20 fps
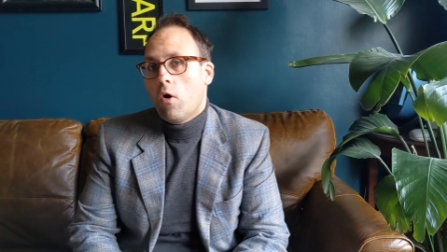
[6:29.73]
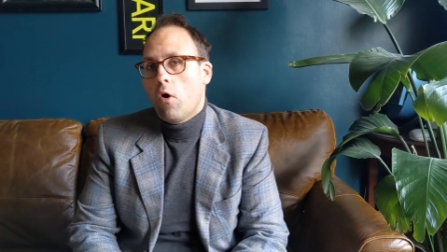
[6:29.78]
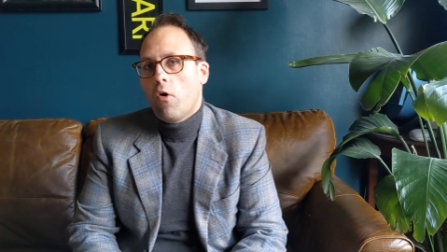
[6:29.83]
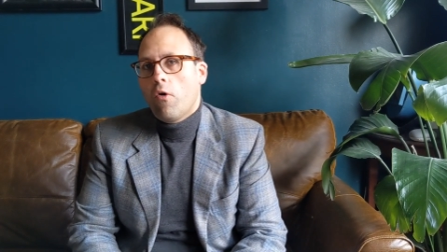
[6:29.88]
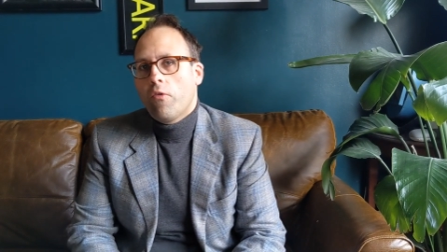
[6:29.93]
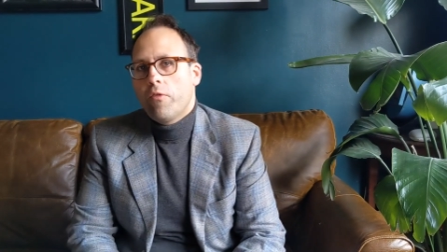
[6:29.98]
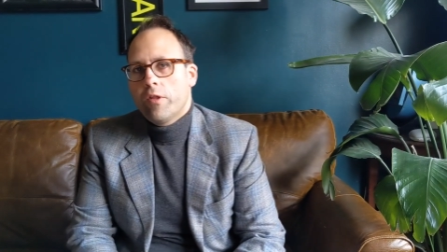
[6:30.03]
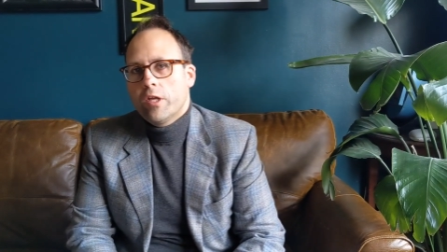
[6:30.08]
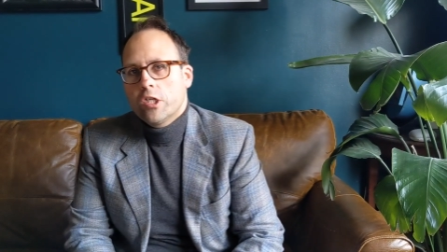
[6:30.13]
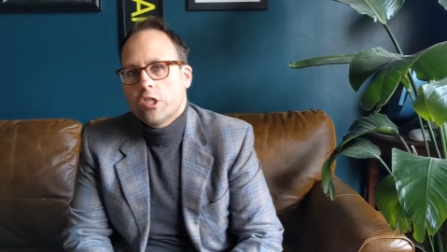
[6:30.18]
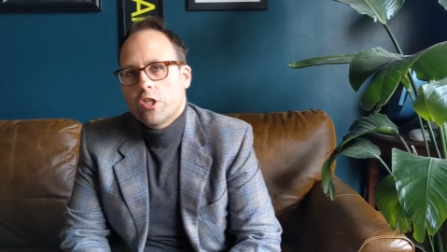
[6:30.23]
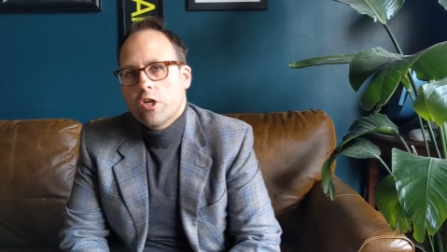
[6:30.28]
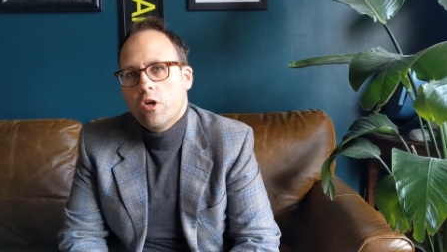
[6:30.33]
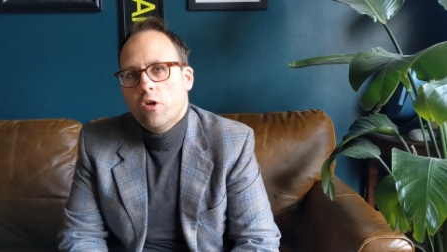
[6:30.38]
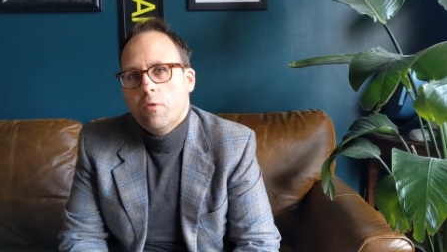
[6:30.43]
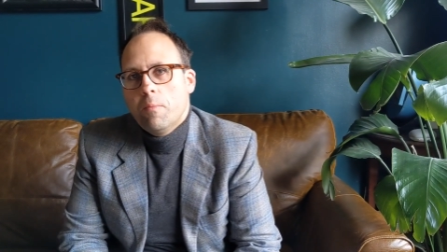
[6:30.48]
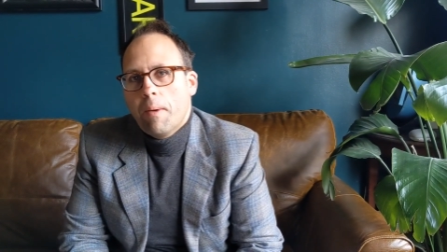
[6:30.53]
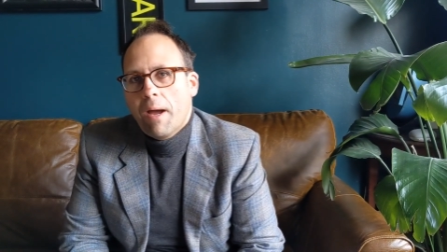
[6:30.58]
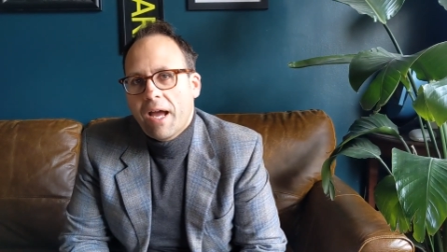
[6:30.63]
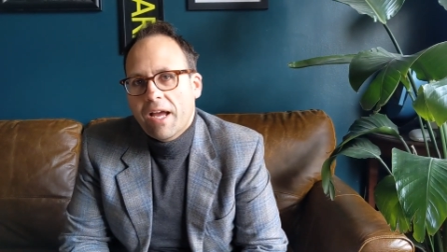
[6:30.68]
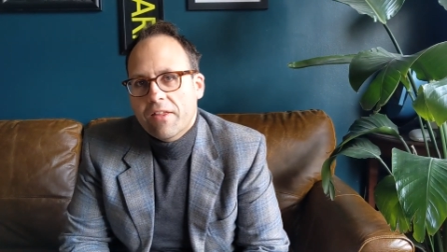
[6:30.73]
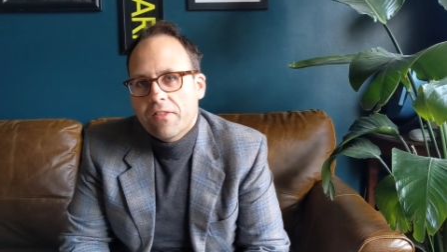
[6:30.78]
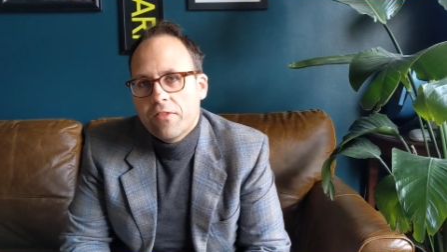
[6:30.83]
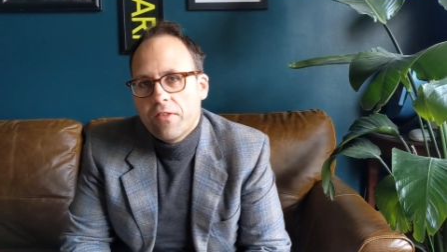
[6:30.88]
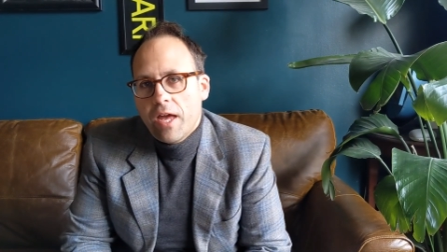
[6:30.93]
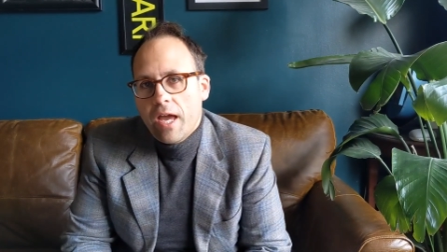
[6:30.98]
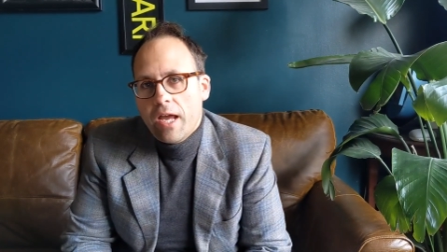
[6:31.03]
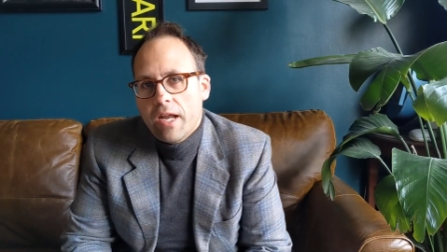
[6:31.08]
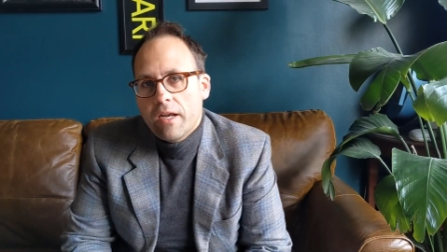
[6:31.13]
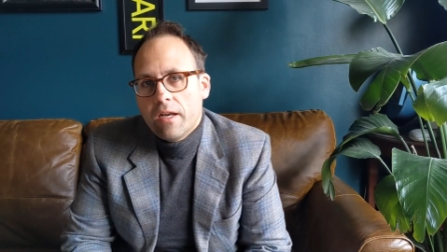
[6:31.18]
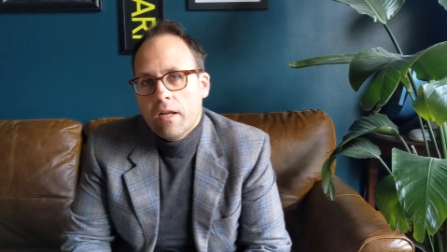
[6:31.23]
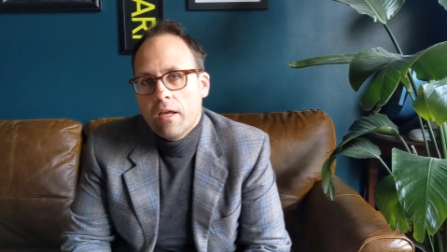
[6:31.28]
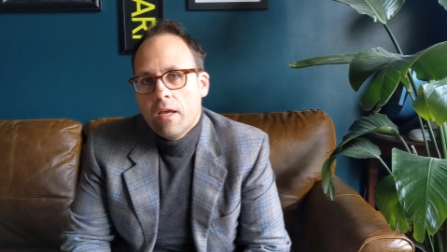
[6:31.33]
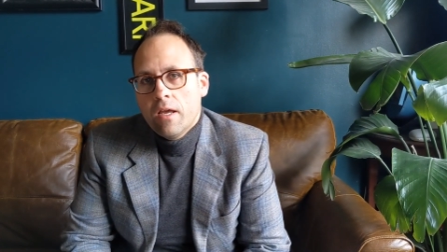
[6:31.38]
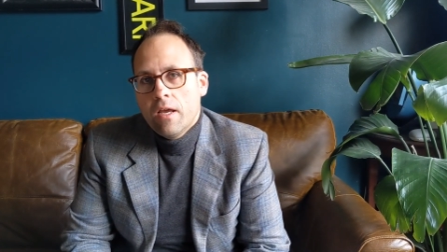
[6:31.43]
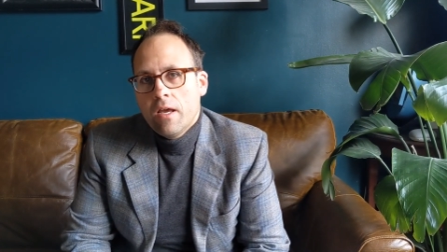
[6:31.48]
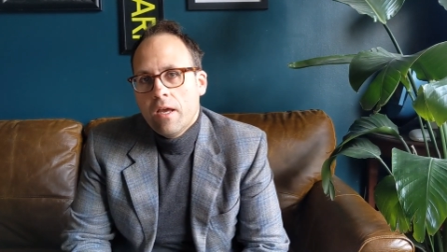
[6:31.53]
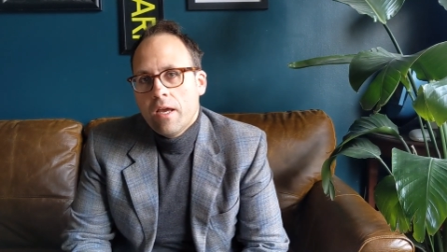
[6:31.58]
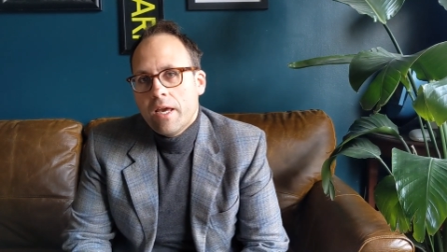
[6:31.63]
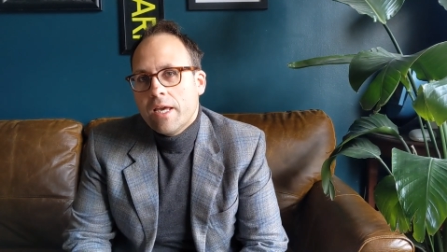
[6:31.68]
on the show back then
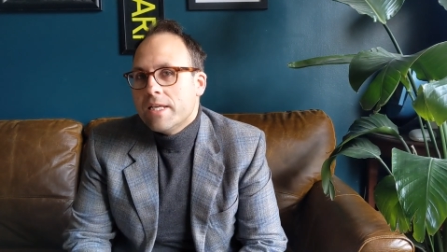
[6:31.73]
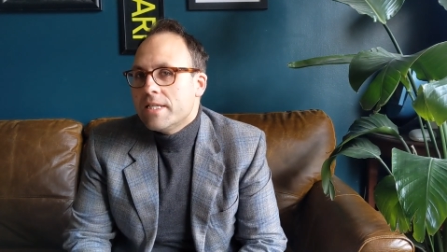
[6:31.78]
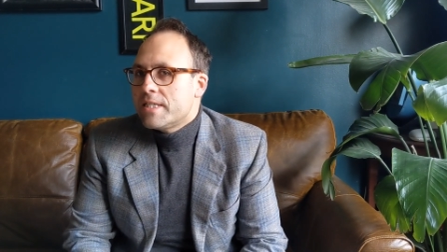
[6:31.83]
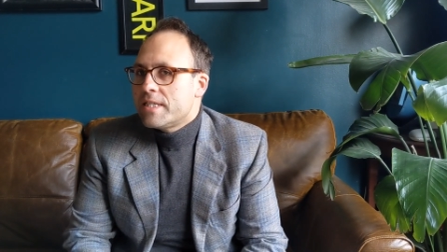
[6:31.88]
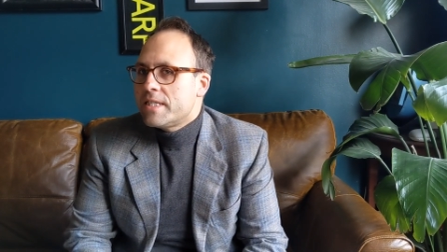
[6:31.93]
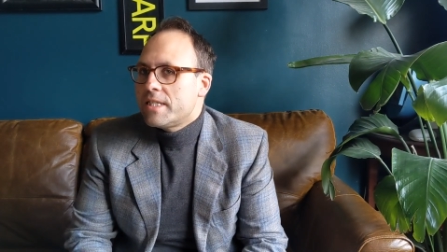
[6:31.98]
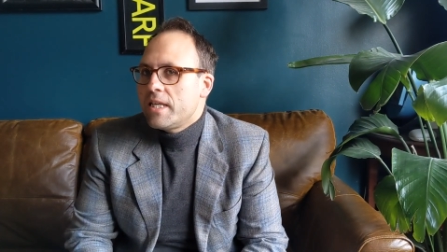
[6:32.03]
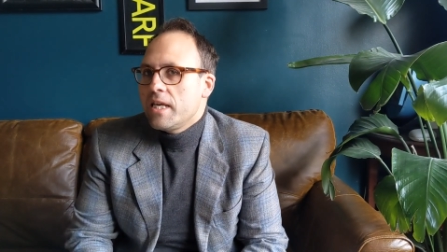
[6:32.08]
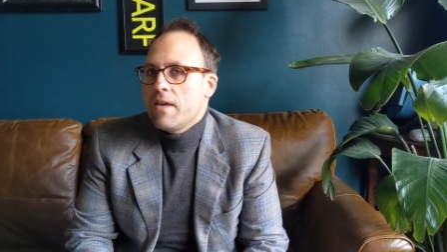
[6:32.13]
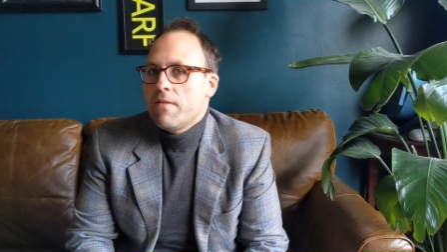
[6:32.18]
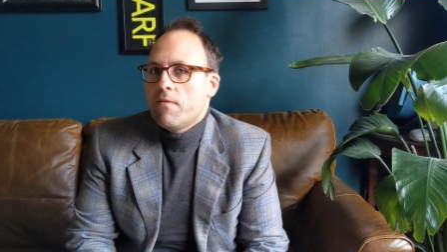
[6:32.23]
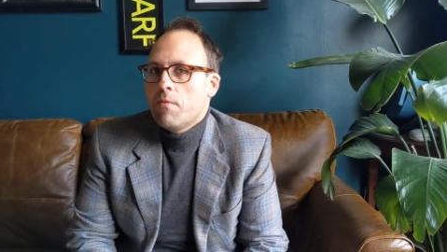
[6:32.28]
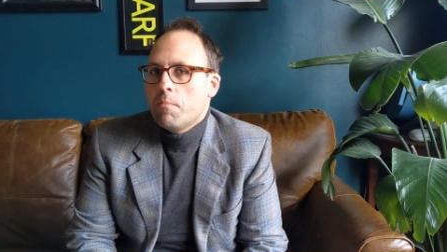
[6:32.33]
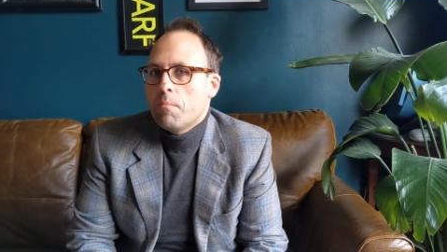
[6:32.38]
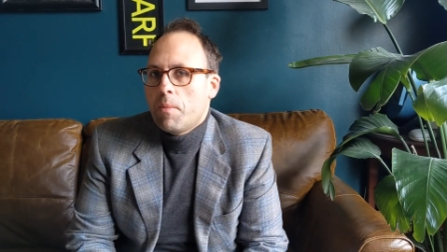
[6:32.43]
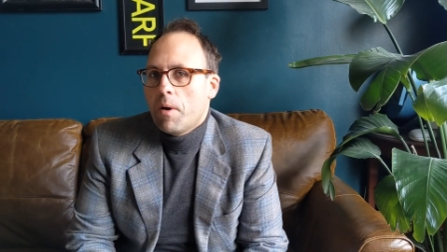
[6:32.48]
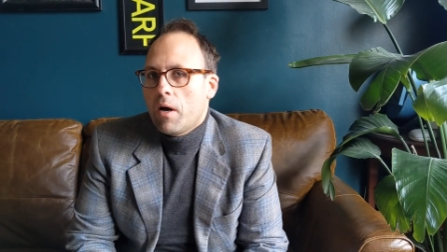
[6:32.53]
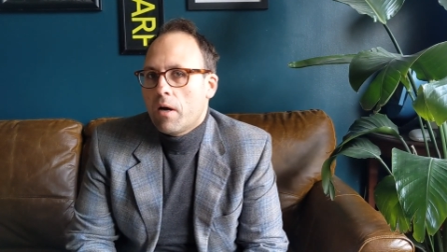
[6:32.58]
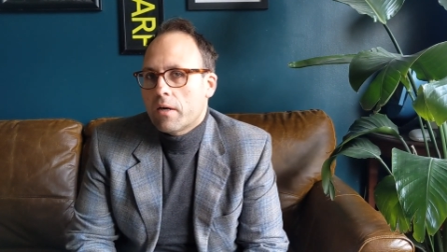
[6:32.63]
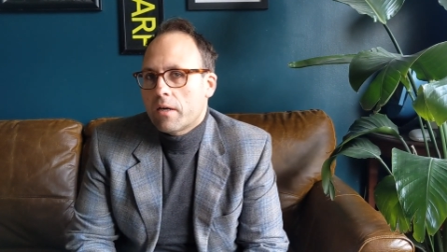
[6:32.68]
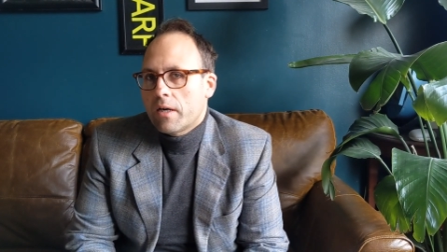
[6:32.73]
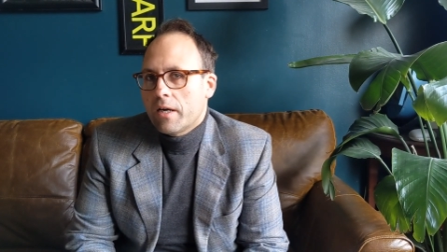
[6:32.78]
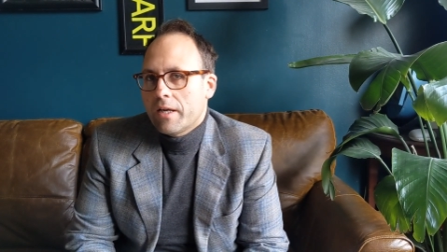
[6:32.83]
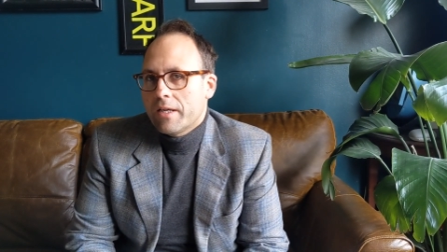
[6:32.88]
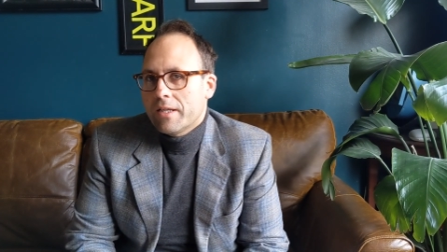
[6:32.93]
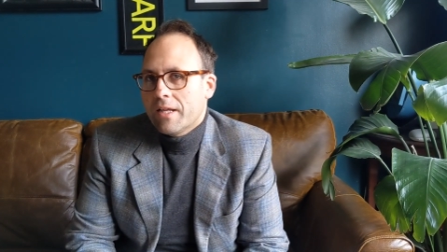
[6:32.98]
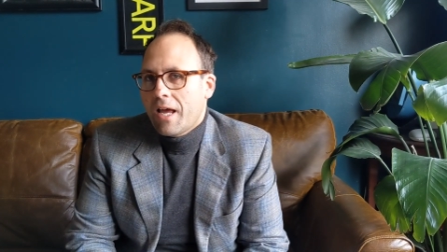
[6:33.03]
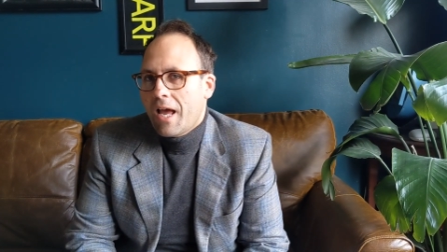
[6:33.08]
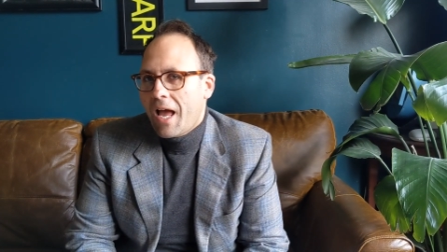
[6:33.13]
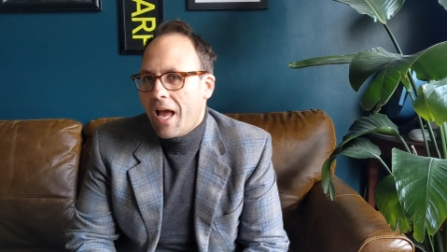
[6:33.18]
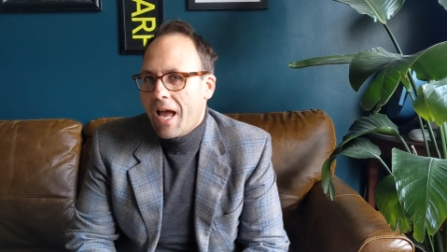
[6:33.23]
is Stephen Bartlett.